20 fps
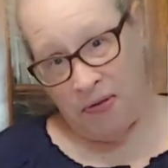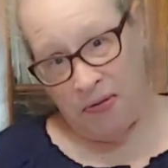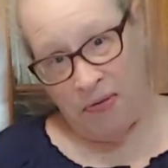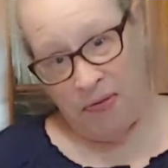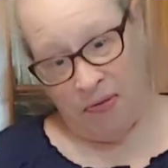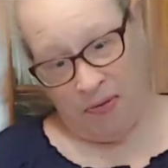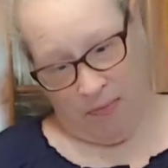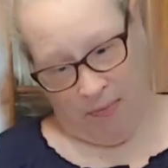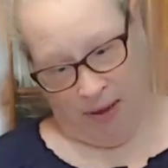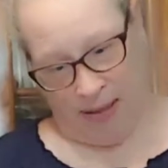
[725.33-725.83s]

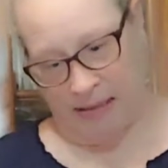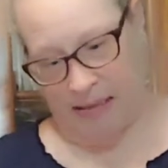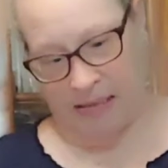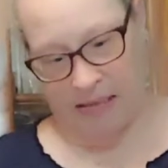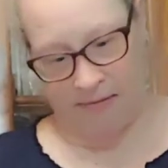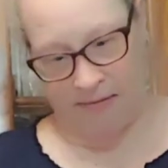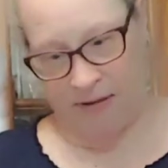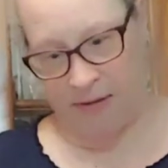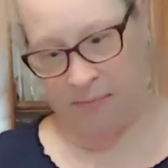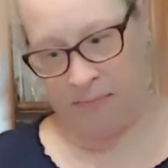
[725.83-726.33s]
through the rest
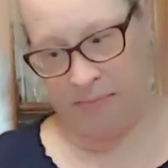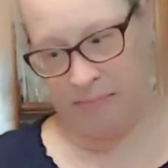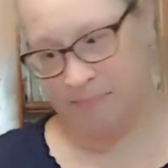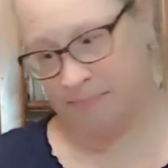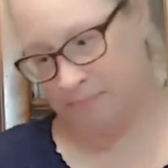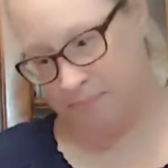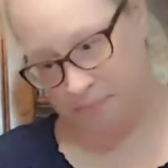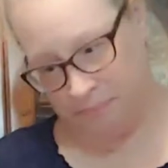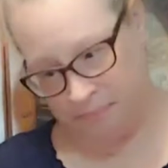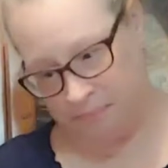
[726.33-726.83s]
of them.
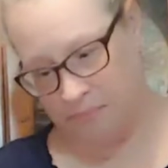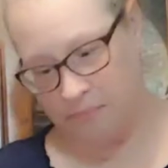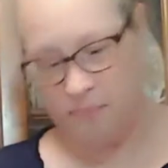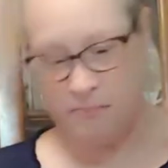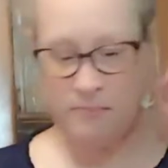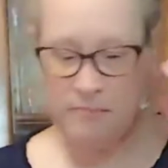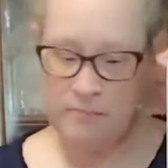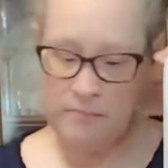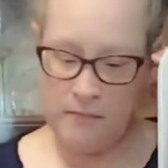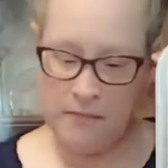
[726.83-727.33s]

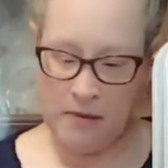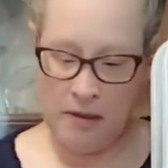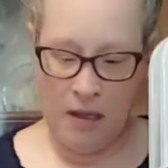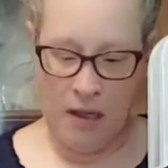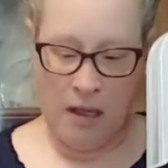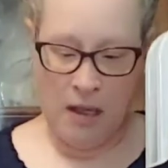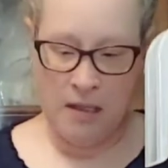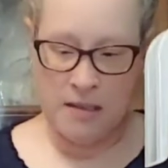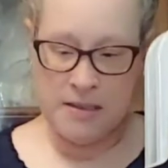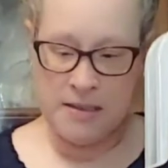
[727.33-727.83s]

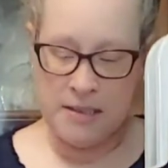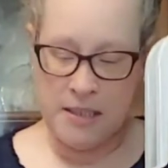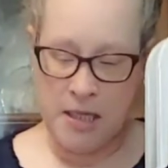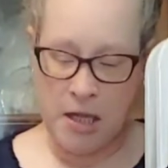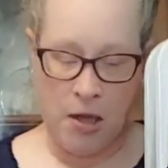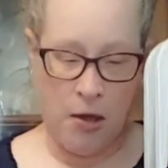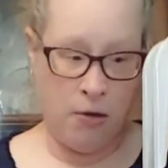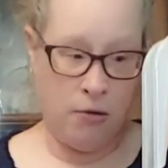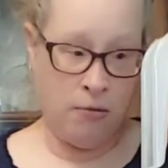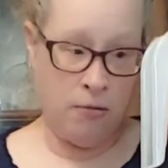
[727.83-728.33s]

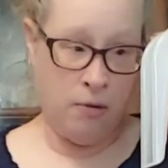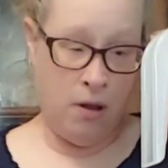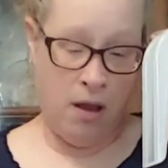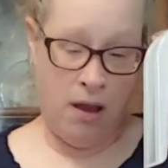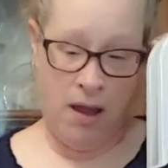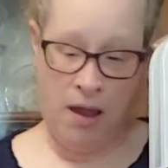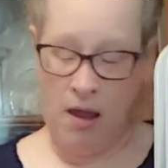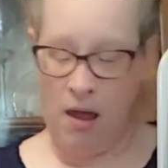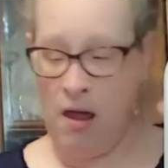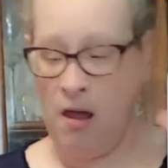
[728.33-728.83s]
So,
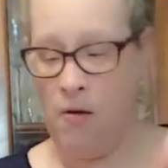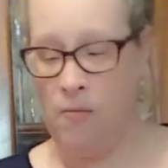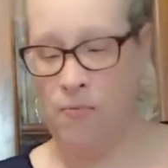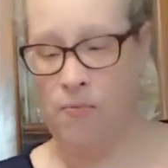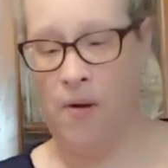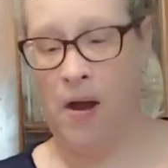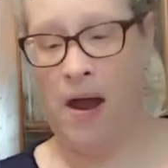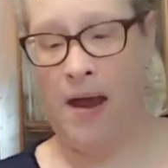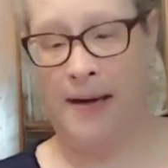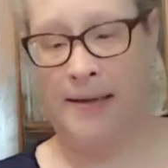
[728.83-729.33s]
all
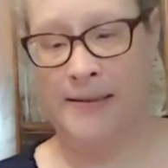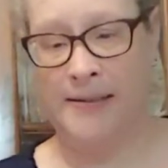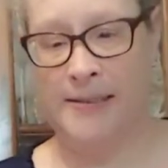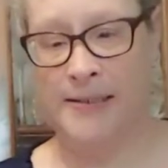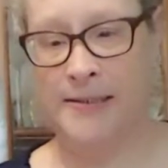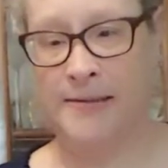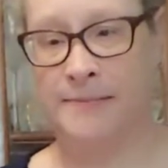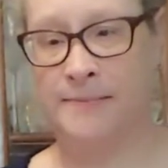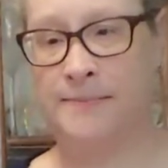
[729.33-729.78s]
right.